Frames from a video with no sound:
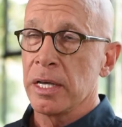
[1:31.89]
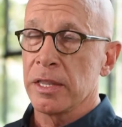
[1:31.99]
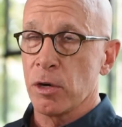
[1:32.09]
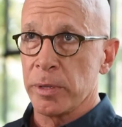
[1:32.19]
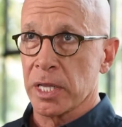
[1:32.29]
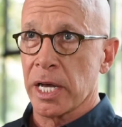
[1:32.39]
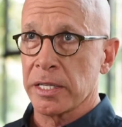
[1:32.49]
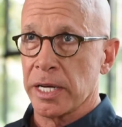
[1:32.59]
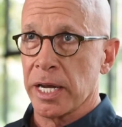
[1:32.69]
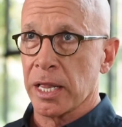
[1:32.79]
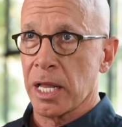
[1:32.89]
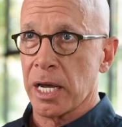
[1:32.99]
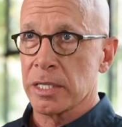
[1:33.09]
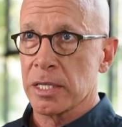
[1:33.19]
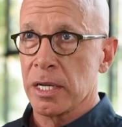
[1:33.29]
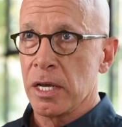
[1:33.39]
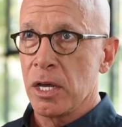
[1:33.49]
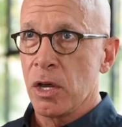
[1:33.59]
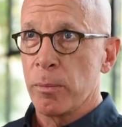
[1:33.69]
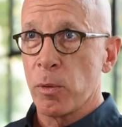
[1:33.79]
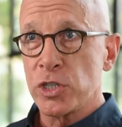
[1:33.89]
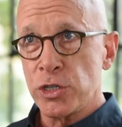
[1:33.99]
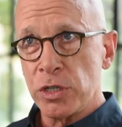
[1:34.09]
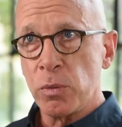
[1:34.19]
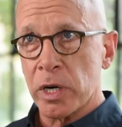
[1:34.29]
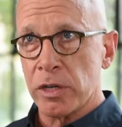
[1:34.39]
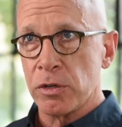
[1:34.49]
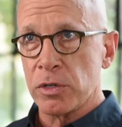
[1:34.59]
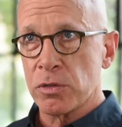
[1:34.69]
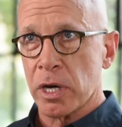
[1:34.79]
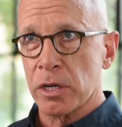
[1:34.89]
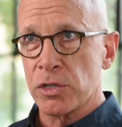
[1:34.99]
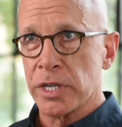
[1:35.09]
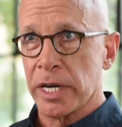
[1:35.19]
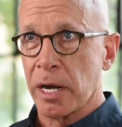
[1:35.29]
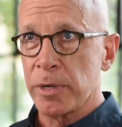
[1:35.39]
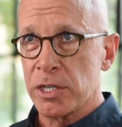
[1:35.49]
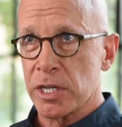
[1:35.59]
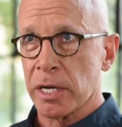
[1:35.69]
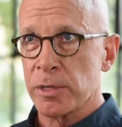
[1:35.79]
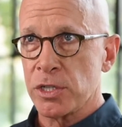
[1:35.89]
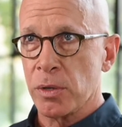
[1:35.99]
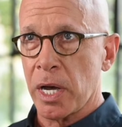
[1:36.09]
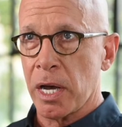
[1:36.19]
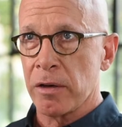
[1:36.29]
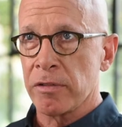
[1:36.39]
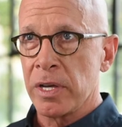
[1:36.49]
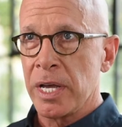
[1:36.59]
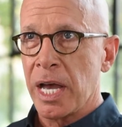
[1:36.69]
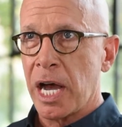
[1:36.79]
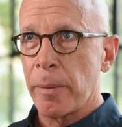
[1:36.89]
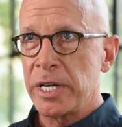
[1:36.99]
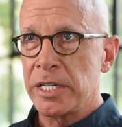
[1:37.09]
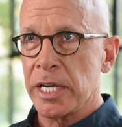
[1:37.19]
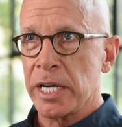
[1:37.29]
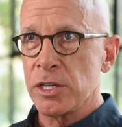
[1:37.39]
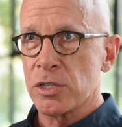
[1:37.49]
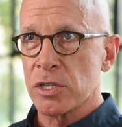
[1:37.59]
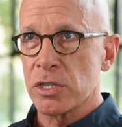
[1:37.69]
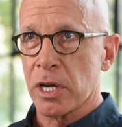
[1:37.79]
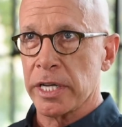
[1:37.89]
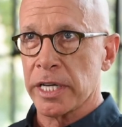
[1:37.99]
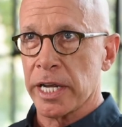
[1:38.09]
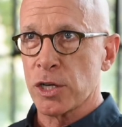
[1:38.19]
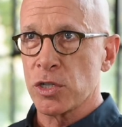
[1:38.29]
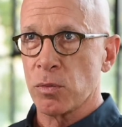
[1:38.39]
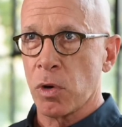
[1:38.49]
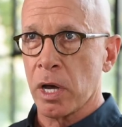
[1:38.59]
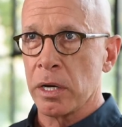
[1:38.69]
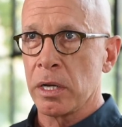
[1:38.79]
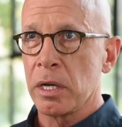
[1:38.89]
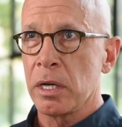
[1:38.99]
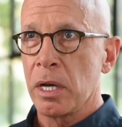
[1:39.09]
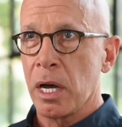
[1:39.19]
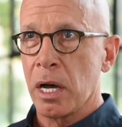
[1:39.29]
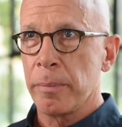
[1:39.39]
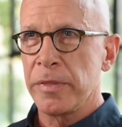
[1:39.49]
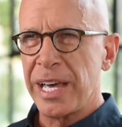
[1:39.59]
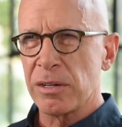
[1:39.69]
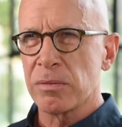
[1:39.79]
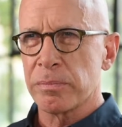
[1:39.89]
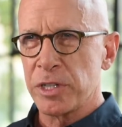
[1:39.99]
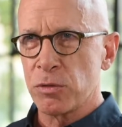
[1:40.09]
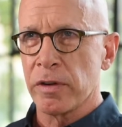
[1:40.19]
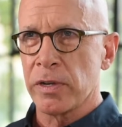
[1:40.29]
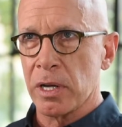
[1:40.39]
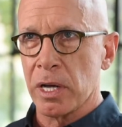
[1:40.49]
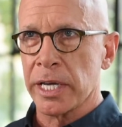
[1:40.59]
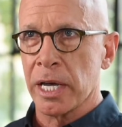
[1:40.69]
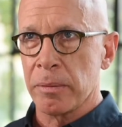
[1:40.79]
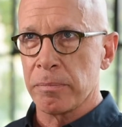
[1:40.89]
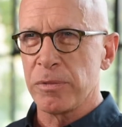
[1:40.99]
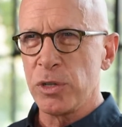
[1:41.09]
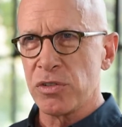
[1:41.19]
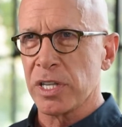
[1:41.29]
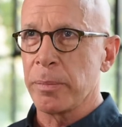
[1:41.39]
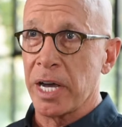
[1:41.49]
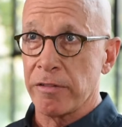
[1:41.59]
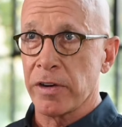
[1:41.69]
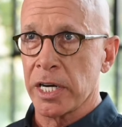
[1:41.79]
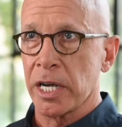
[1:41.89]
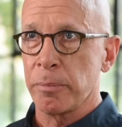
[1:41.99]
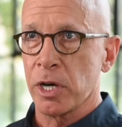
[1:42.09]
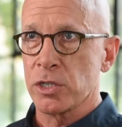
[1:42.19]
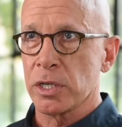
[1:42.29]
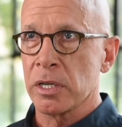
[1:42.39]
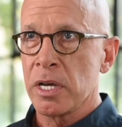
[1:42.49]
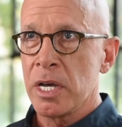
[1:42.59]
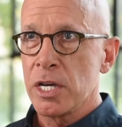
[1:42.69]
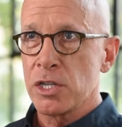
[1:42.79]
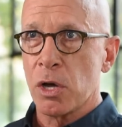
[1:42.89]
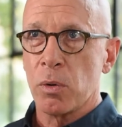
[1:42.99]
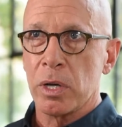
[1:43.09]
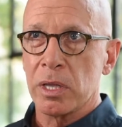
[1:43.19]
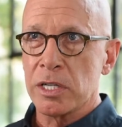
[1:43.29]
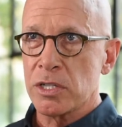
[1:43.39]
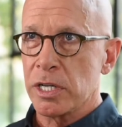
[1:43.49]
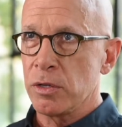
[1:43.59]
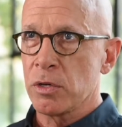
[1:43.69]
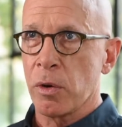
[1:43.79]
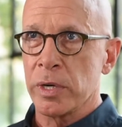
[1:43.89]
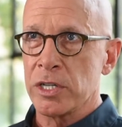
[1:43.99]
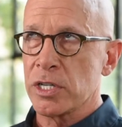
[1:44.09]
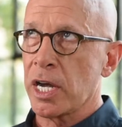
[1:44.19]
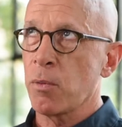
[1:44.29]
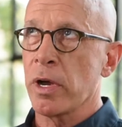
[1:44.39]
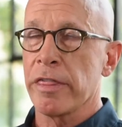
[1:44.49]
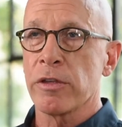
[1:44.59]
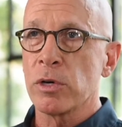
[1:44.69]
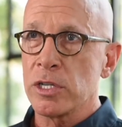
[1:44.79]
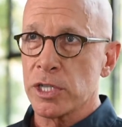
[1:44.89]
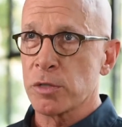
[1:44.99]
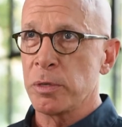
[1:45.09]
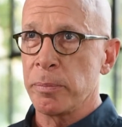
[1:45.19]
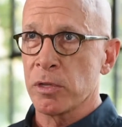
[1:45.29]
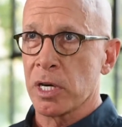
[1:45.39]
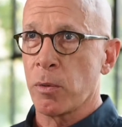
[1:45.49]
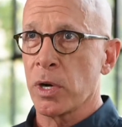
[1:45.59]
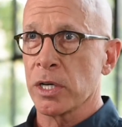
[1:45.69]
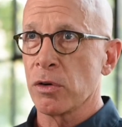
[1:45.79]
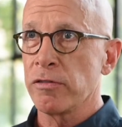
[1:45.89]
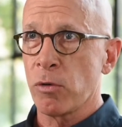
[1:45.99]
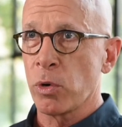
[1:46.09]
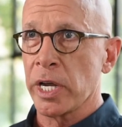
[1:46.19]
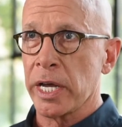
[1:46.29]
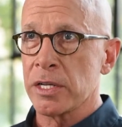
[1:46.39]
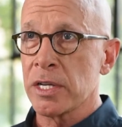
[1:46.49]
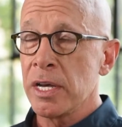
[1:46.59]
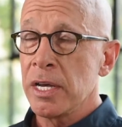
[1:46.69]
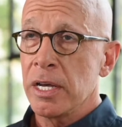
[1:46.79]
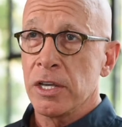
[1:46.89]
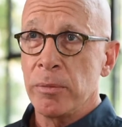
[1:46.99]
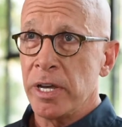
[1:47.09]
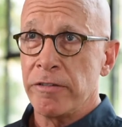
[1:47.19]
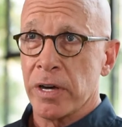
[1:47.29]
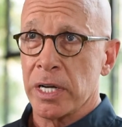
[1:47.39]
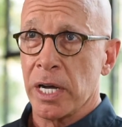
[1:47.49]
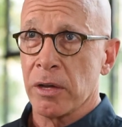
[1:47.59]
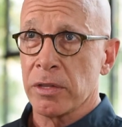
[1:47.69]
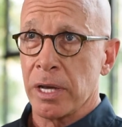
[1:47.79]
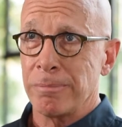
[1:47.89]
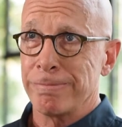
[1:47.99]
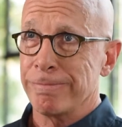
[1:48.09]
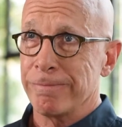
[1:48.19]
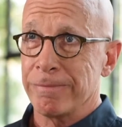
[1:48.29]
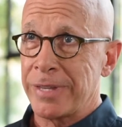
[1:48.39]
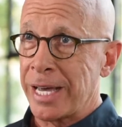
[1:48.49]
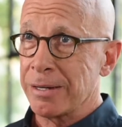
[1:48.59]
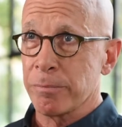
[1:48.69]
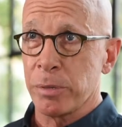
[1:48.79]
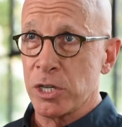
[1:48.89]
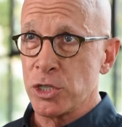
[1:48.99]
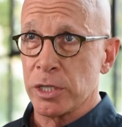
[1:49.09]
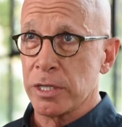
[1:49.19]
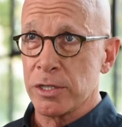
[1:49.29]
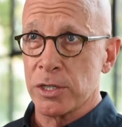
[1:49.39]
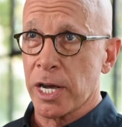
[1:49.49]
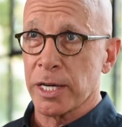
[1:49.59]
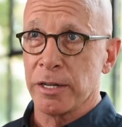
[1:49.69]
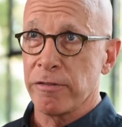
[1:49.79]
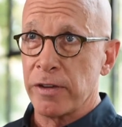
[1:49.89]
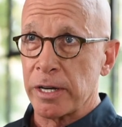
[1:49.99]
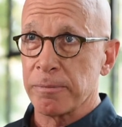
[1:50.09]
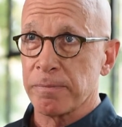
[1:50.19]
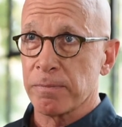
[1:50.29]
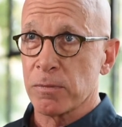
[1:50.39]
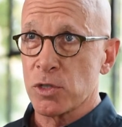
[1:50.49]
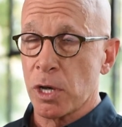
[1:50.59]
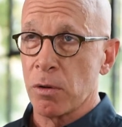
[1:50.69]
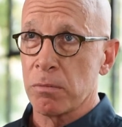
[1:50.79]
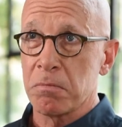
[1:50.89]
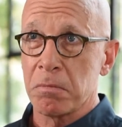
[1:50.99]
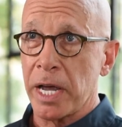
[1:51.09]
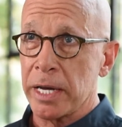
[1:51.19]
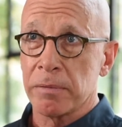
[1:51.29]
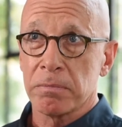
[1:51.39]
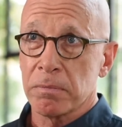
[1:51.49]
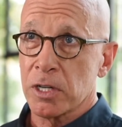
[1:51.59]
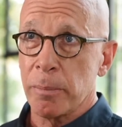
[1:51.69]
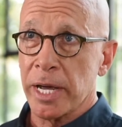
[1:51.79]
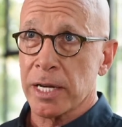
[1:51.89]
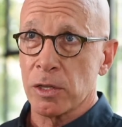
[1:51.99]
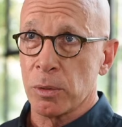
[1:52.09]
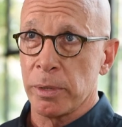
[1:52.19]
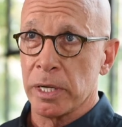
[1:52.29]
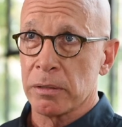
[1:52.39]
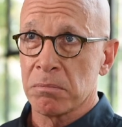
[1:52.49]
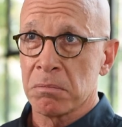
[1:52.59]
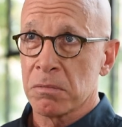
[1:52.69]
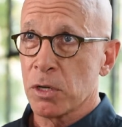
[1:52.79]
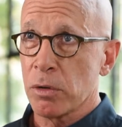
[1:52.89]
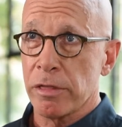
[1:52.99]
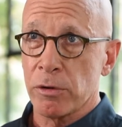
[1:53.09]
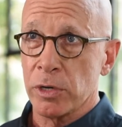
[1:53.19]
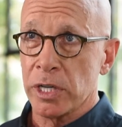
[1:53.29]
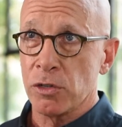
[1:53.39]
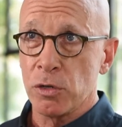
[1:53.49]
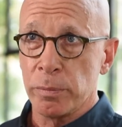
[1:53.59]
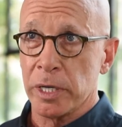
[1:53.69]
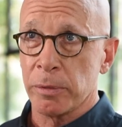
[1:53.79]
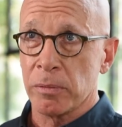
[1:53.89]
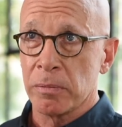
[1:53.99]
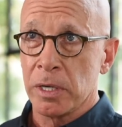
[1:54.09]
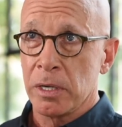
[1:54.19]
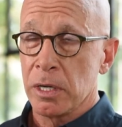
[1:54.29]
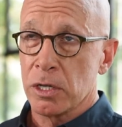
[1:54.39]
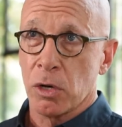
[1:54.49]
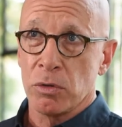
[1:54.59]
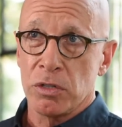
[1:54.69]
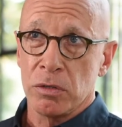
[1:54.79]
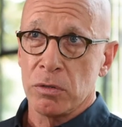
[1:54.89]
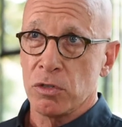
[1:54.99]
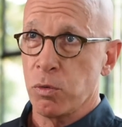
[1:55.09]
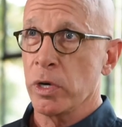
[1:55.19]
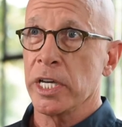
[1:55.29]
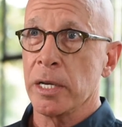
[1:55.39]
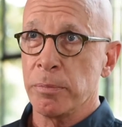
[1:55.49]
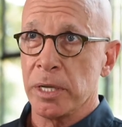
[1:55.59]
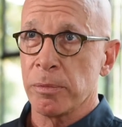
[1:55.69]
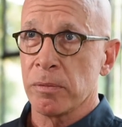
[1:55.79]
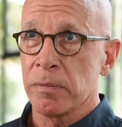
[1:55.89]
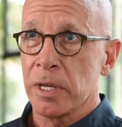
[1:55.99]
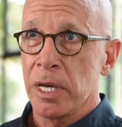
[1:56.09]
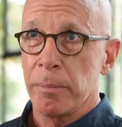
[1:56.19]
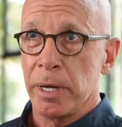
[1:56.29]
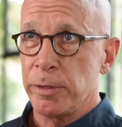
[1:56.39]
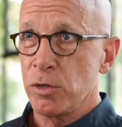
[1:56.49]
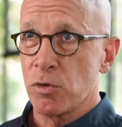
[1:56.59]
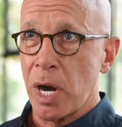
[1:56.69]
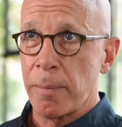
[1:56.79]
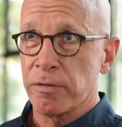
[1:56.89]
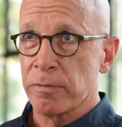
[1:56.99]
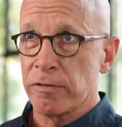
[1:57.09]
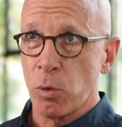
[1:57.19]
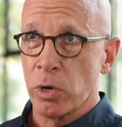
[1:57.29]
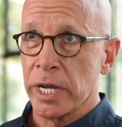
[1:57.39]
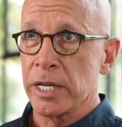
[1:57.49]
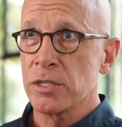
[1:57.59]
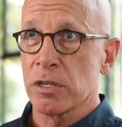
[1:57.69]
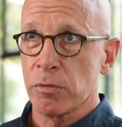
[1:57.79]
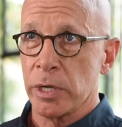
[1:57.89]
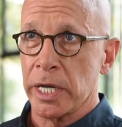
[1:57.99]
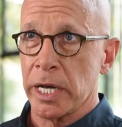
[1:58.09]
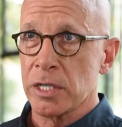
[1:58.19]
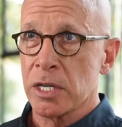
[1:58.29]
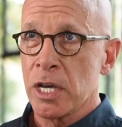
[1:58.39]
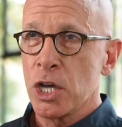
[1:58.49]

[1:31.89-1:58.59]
There'll be a lot to analyze. But what you do want to do is try to understand how many segments you have, how many days the study can actually run. That'll be driven, again, usually by a finite budget. So let's say you go in and say, I want 36 people and I want to go 4 days. You may find out that that budget is not going to fit. So, hey, come back a little bit. Go to 32 people. Go to 28 people. Maybe you drop from 4 days to 3 days.